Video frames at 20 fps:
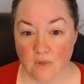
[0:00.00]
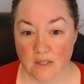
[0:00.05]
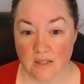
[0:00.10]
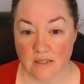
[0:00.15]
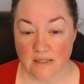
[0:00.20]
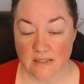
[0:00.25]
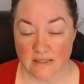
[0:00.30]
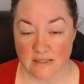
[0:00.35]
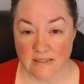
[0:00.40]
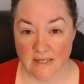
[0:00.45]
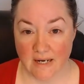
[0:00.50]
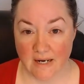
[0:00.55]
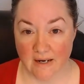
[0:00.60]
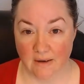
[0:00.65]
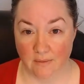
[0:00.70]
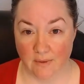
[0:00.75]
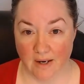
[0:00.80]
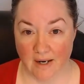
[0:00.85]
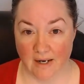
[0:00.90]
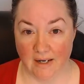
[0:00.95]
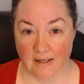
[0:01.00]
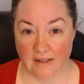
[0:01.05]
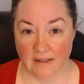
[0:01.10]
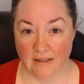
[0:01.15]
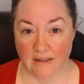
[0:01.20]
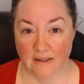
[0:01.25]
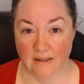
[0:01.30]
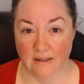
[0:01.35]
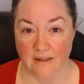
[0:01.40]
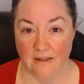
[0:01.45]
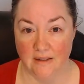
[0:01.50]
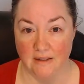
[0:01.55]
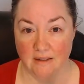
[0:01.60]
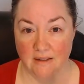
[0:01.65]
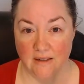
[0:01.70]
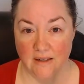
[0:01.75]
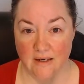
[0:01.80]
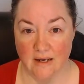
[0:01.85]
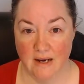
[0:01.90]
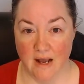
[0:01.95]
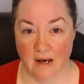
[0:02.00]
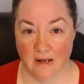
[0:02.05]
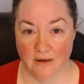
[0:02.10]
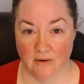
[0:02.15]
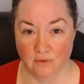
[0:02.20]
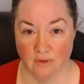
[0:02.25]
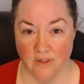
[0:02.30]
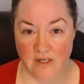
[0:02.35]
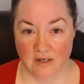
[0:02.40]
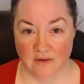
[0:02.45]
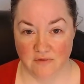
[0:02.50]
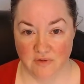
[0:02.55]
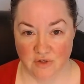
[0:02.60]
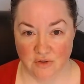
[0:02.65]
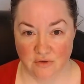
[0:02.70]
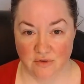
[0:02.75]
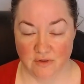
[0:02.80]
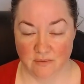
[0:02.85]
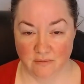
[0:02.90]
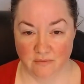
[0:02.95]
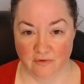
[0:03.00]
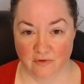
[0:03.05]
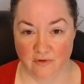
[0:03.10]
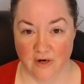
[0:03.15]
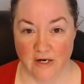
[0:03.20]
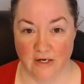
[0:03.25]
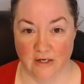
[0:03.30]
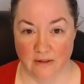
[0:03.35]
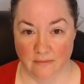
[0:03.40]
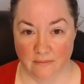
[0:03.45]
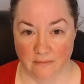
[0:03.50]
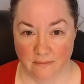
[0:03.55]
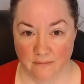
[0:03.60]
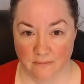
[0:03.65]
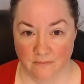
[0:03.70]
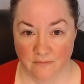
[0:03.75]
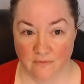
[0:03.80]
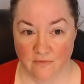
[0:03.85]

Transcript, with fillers: this day rate not only gives you some freedom